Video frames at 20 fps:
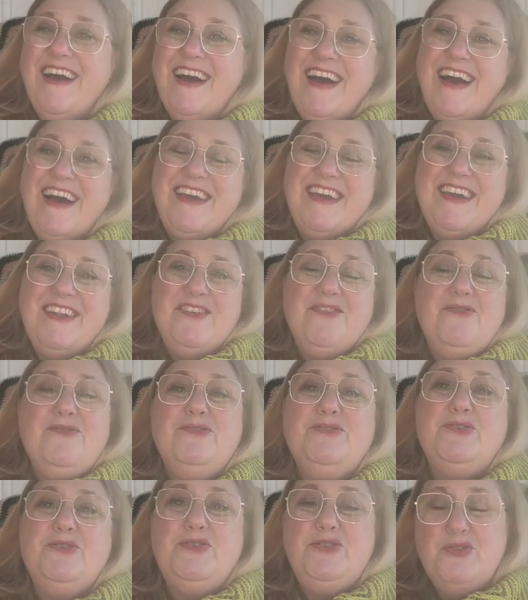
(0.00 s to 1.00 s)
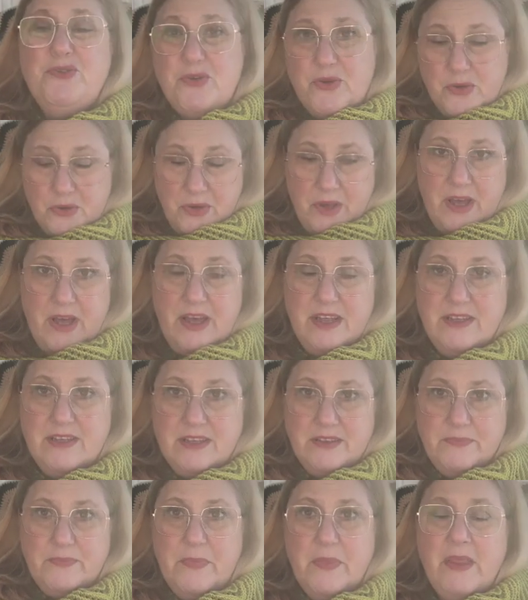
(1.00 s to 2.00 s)
I can also show you...
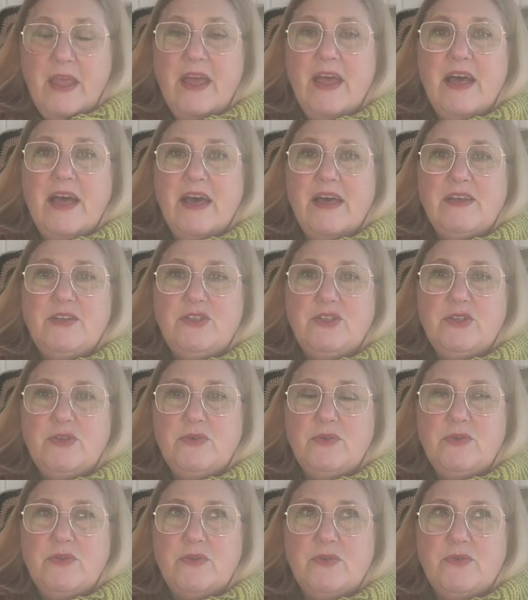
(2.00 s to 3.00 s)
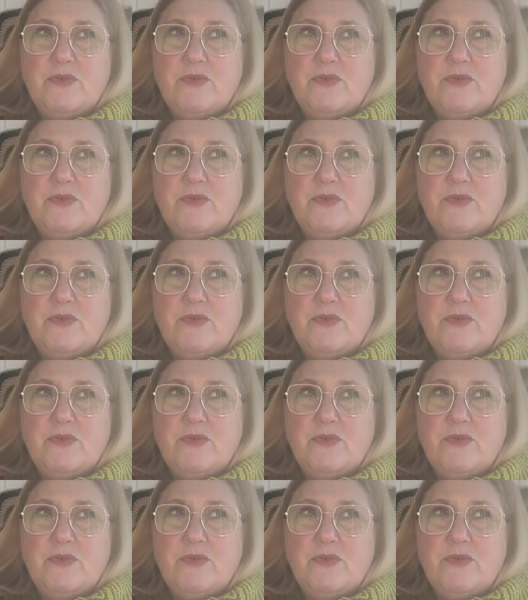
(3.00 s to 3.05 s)
I showed...